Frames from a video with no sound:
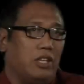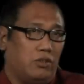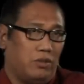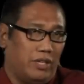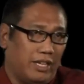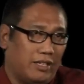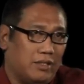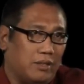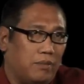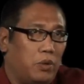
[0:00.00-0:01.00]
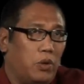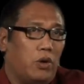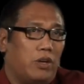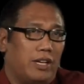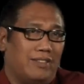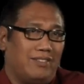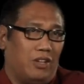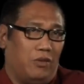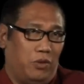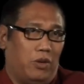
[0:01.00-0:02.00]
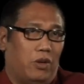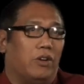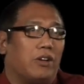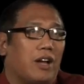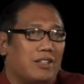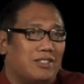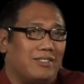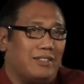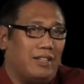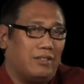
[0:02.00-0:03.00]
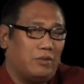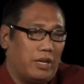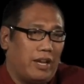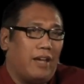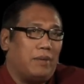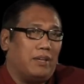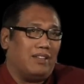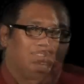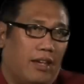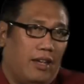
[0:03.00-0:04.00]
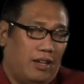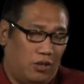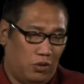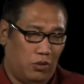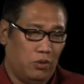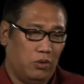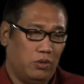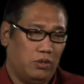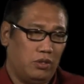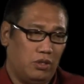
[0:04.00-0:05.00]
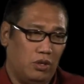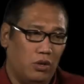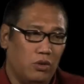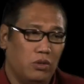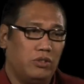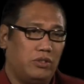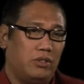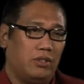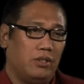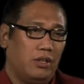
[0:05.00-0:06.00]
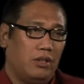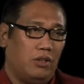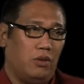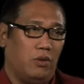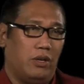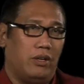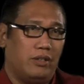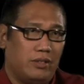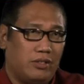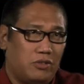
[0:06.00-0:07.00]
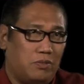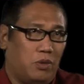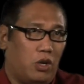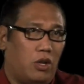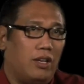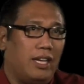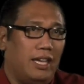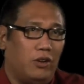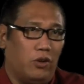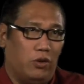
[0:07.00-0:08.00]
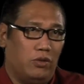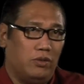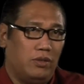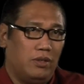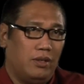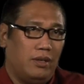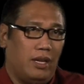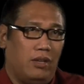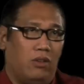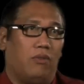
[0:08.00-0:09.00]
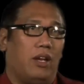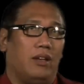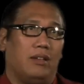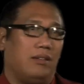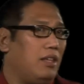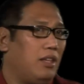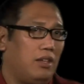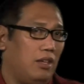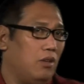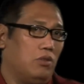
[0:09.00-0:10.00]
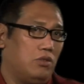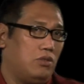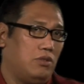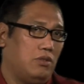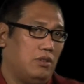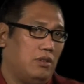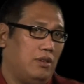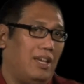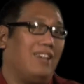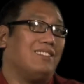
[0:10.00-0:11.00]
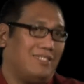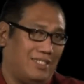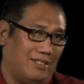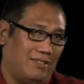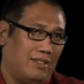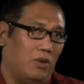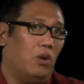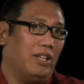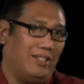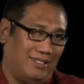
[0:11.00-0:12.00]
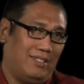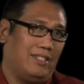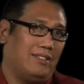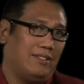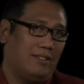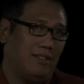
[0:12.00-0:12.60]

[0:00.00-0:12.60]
into that pureness of your own consciousness, what happens is you lose your small ego and you find this huge existence, the whole existence.